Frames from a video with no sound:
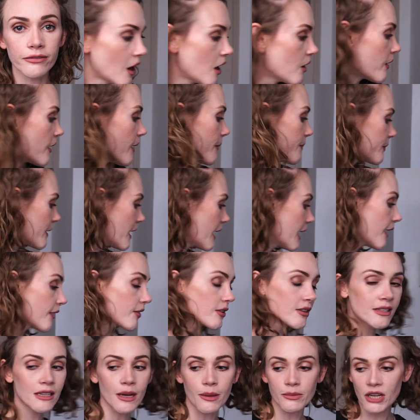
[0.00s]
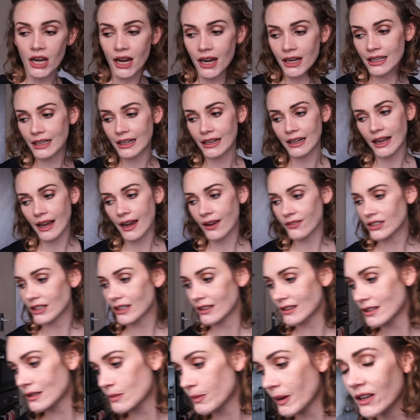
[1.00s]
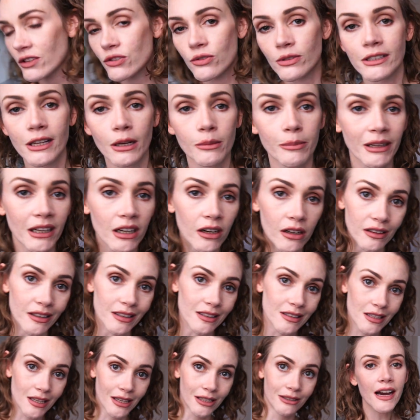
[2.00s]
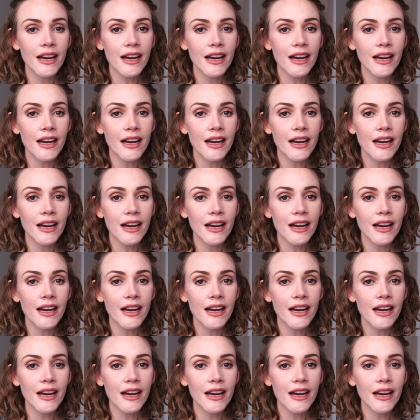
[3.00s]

All right, I have to stop talking and I have to get this pastry down my gullet.